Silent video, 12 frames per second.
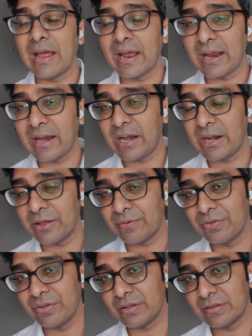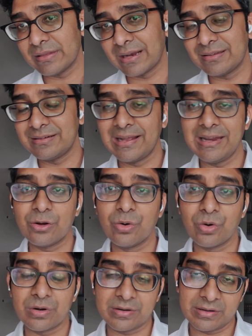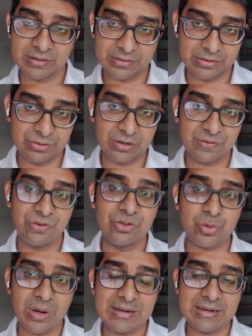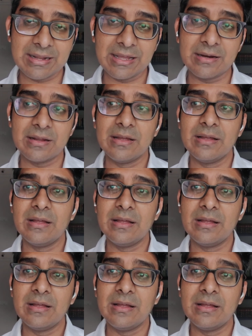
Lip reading: and that the Delhi court refused to entertain.